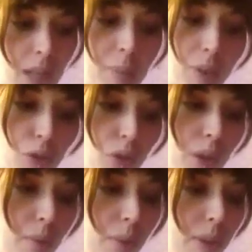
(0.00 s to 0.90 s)
I'm not so
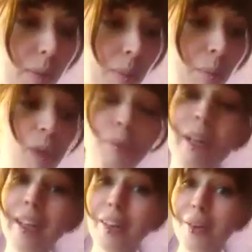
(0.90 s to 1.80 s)
sure I would put them on my boys,
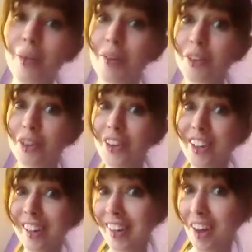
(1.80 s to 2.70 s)
but now that I'm having a girl,
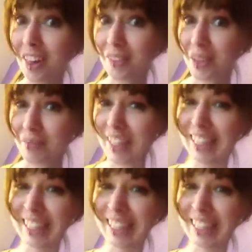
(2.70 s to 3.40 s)
I like all of them.